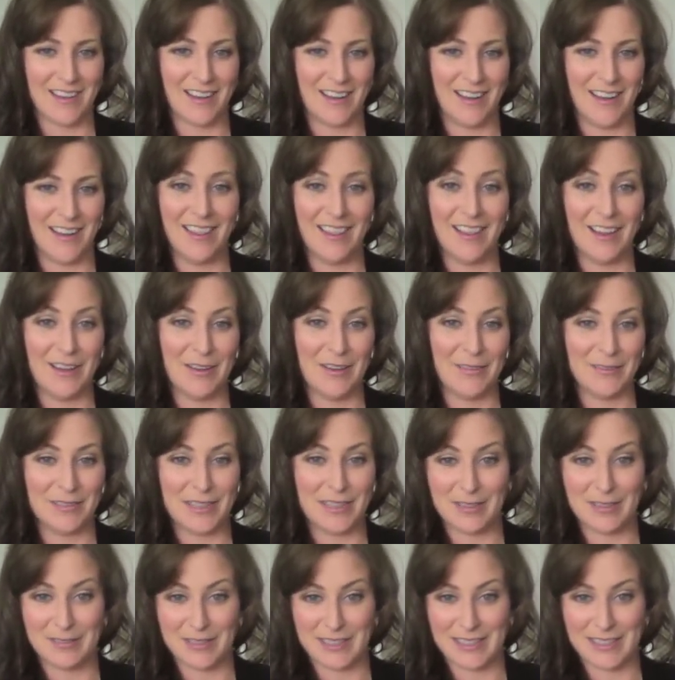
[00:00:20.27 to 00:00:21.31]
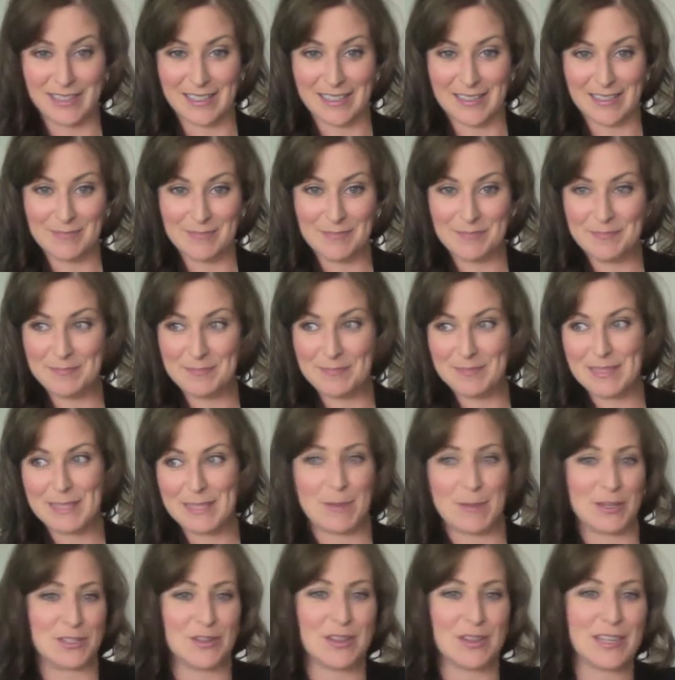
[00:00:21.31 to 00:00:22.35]
I love giving
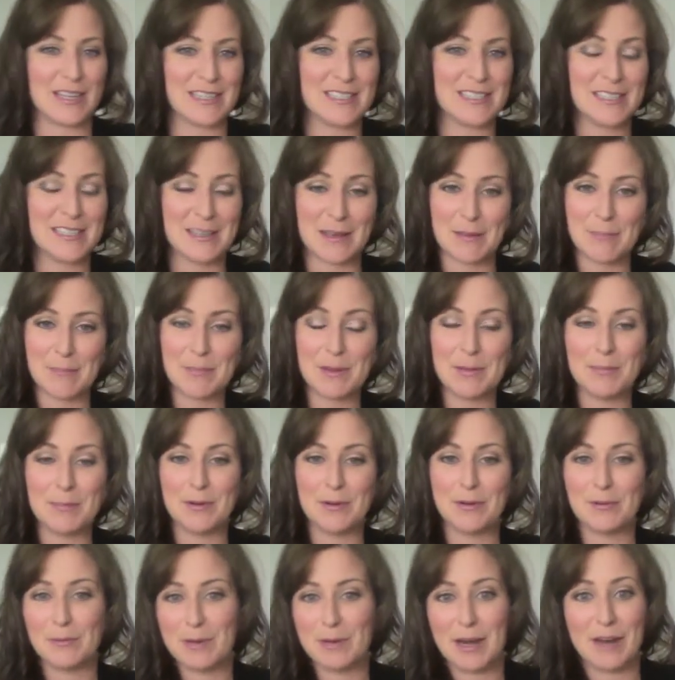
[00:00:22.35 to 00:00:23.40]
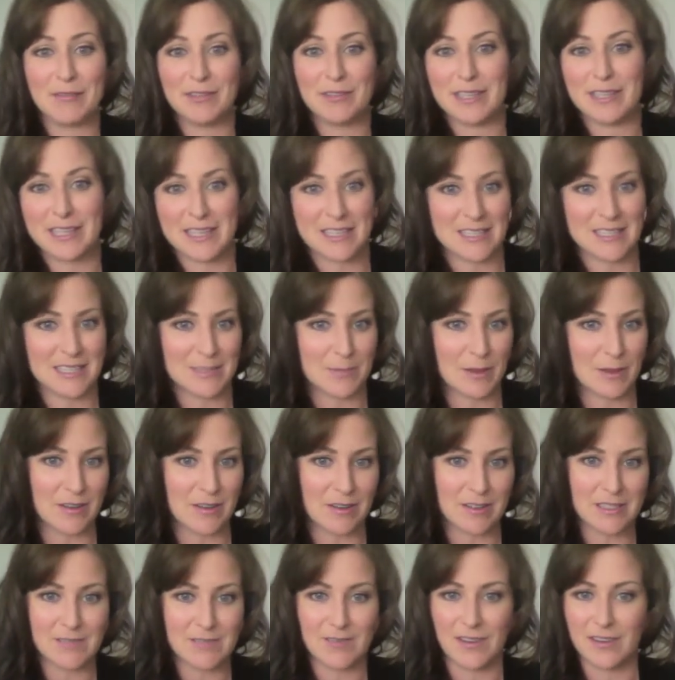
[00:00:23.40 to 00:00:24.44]
special things to people, whatever it is, whether
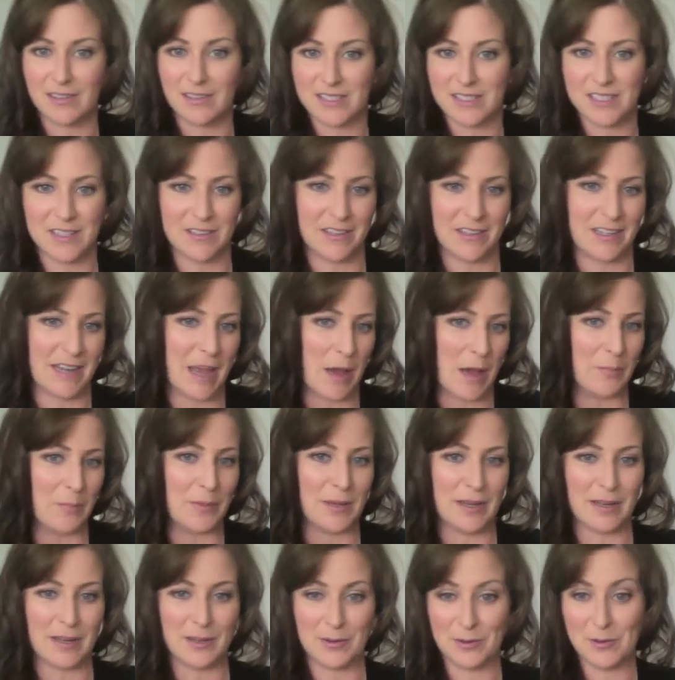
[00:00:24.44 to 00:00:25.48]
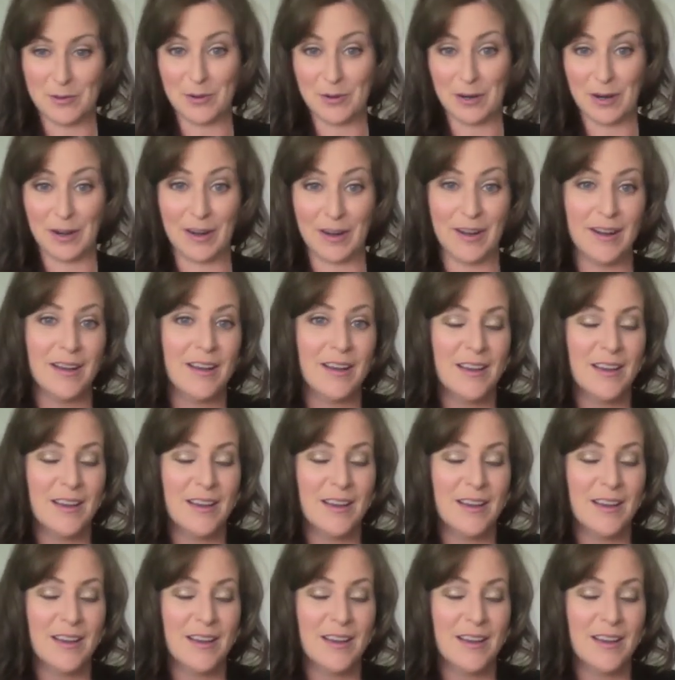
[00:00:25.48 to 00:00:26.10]
it's volunteering, helping, or